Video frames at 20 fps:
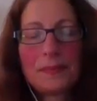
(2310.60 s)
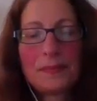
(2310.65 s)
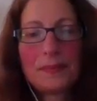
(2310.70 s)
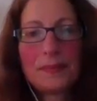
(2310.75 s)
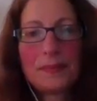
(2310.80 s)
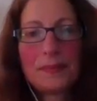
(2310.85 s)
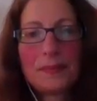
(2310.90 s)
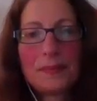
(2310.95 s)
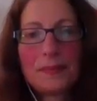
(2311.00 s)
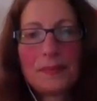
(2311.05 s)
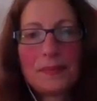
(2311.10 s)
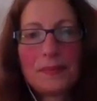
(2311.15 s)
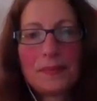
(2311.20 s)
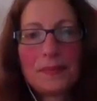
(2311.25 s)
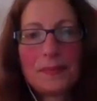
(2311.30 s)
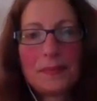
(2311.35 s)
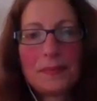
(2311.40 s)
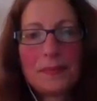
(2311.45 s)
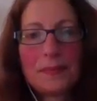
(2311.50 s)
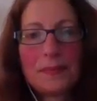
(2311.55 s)

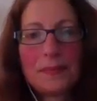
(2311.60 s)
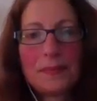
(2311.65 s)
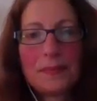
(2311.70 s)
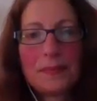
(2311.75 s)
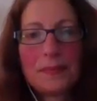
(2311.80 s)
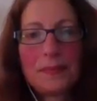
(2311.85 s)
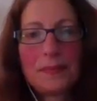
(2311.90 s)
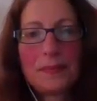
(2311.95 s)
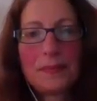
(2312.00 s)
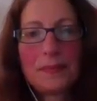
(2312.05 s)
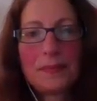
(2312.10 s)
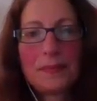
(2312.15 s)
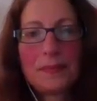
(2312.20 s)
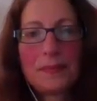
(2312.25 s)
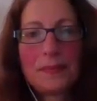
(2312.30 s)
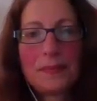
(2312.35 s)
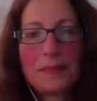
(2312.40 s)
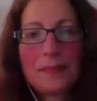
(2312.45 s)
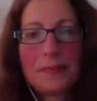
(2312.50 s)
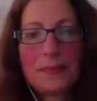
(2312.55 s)

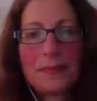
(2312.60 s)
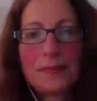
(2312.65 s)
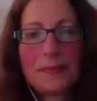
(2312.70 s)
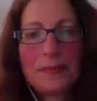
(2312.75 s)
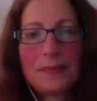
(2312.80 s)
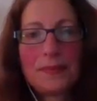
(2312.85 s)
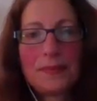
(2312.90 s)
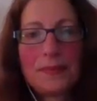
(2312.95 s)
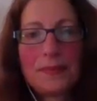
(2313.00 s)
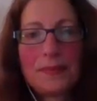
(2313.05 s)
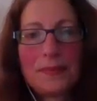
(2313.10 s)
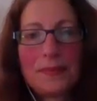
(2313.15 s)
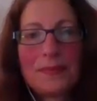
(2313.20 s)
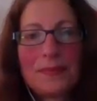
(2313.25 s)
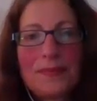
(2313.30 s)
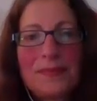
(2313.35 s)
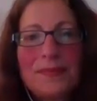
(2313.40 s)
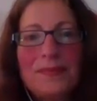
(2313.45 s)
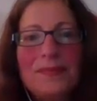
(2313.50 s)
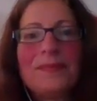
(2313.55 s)

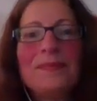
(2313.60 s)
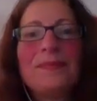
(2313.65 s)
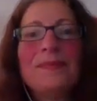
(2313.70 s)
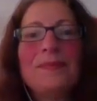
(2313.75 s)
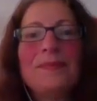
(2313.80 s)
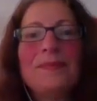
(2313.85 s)
(silent)